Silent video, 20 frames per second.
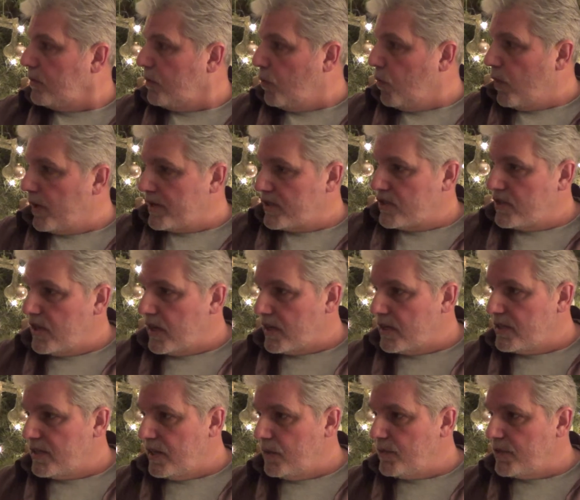What does
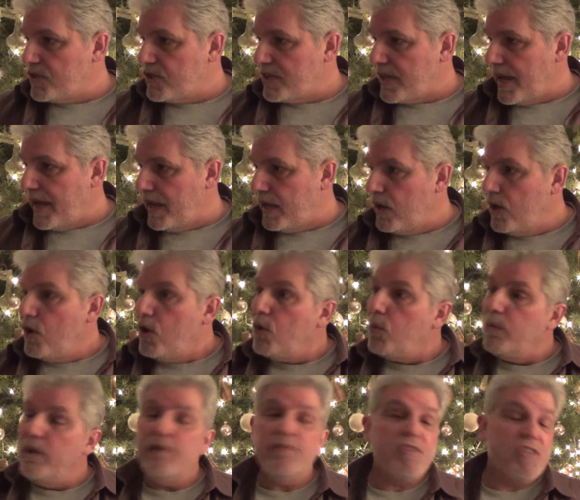Nicodemus say?
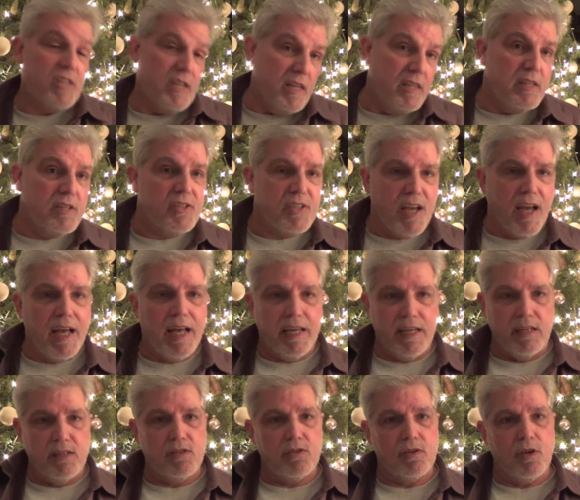We've seen the
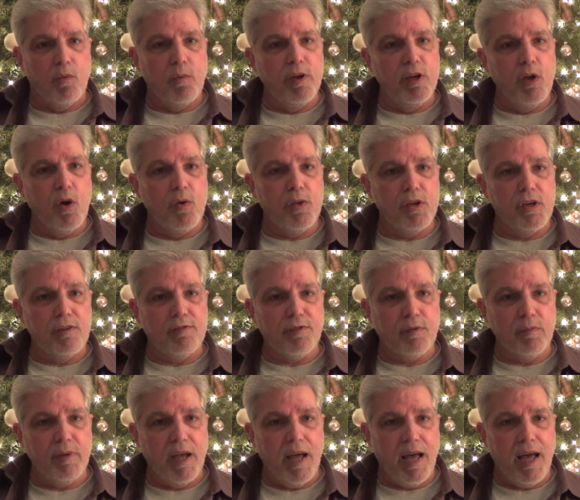signs, and we know that you're
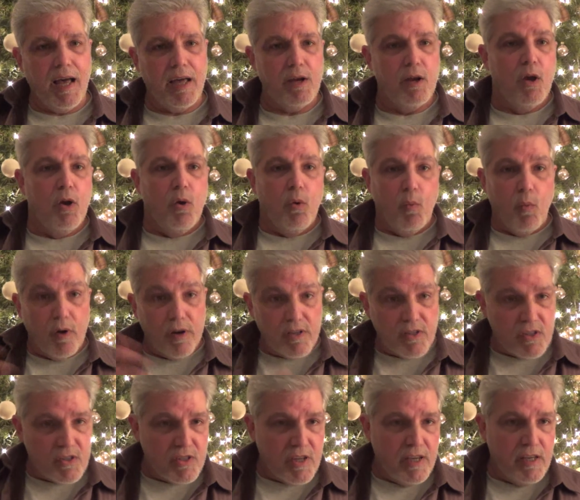from God. What
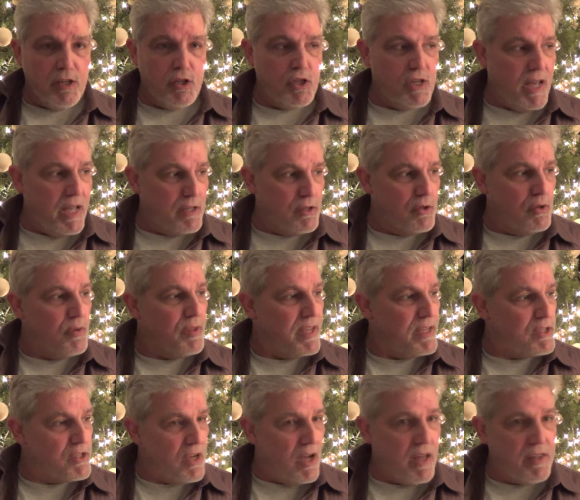does it say in John 2?
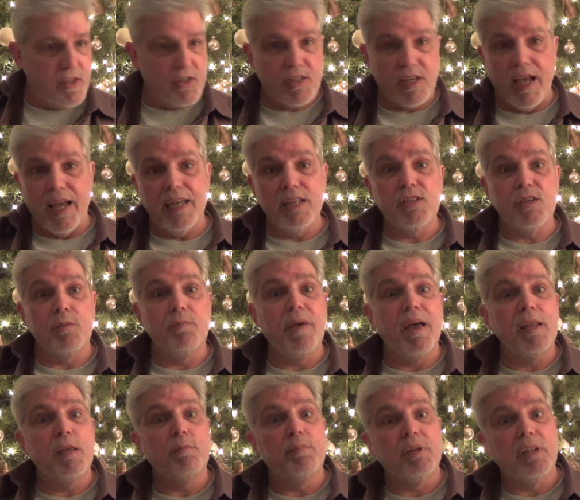They saw the signs, and
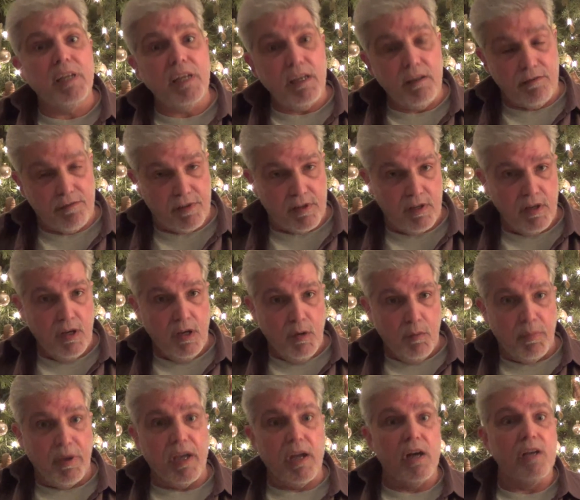many believed
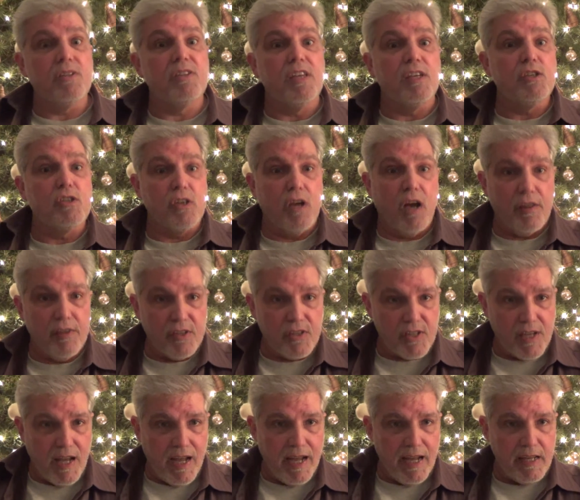because they saw the
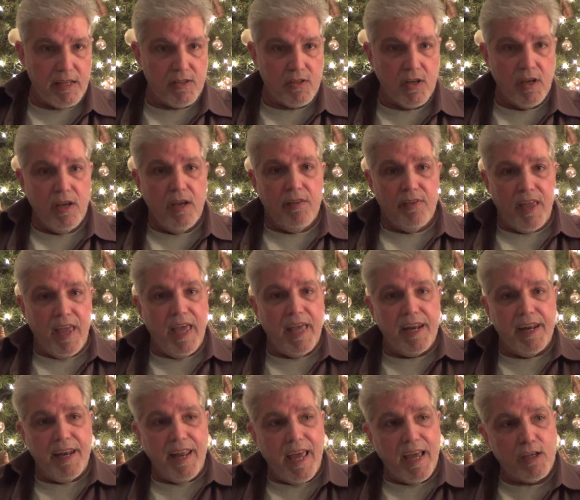signs. They had
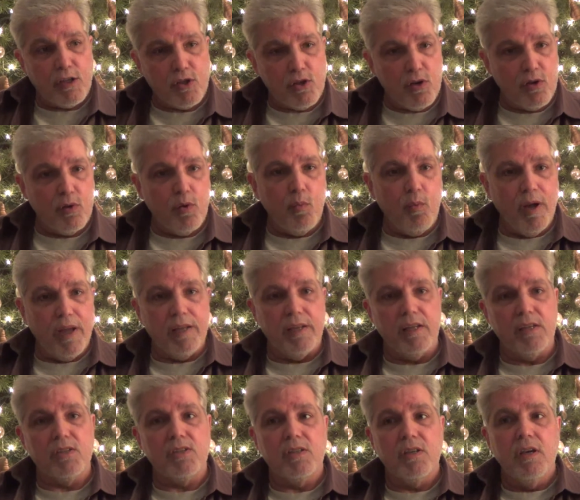an external
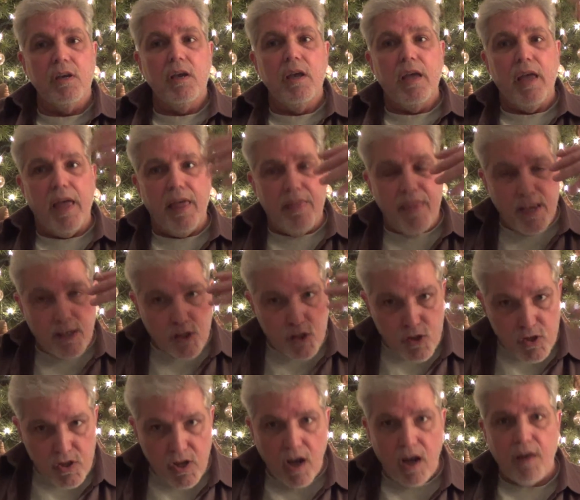witness, they
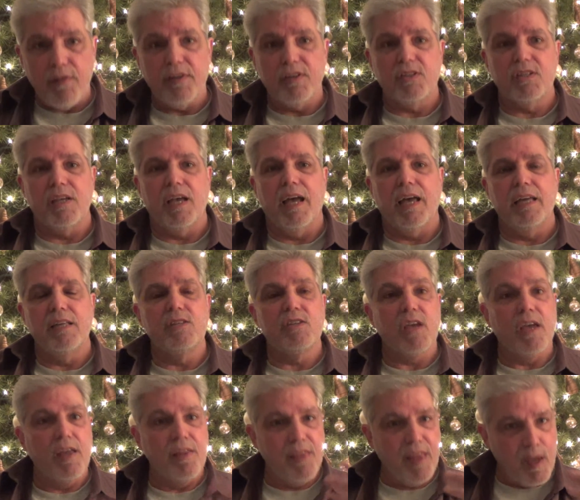saw the signs,
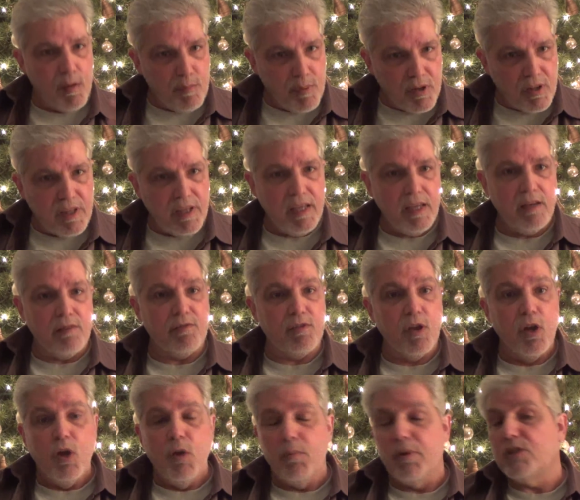and they believed.
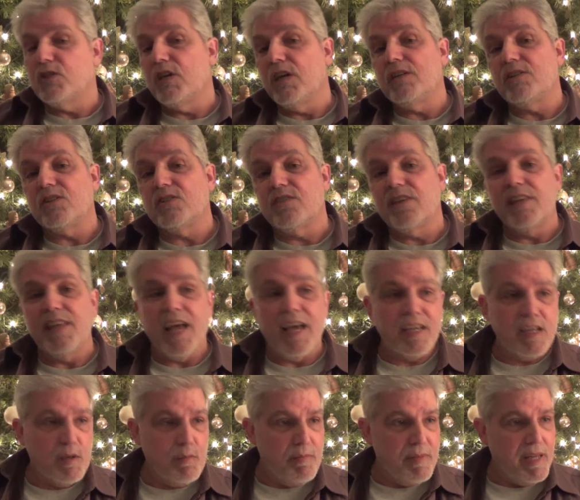But Jesus did
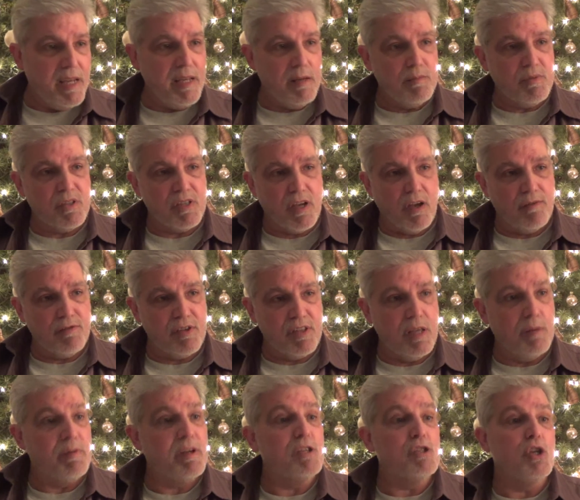not commit himself to
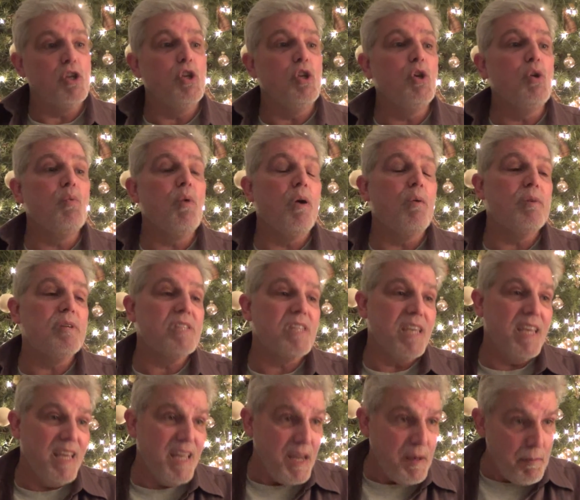them because he knew what
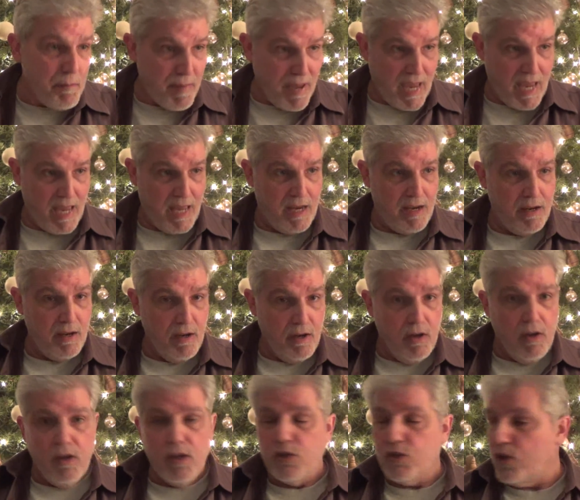was in man.
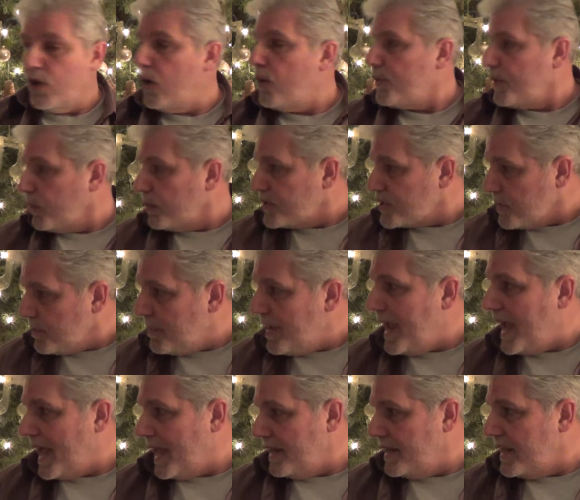So there was a
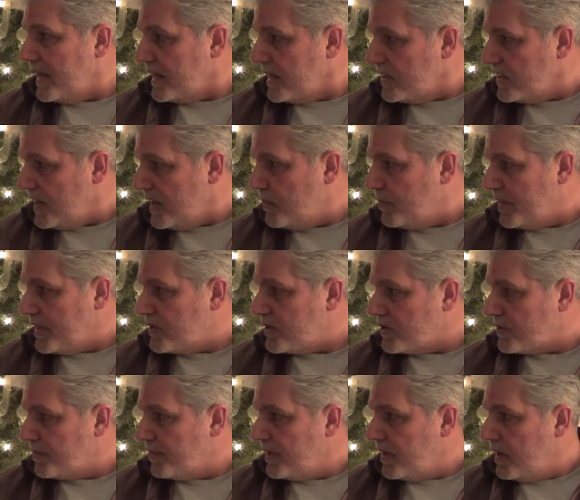man,
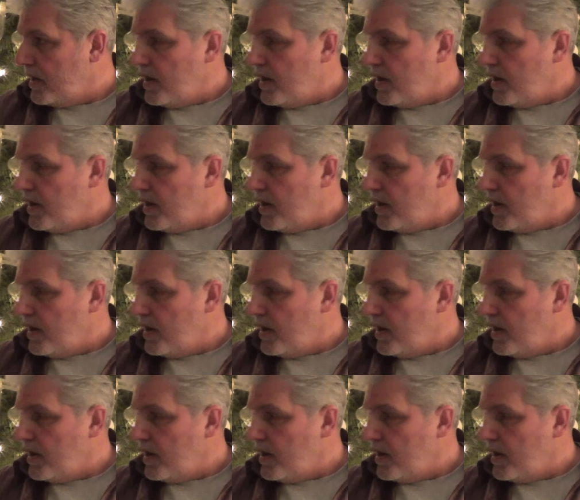Nicodemus.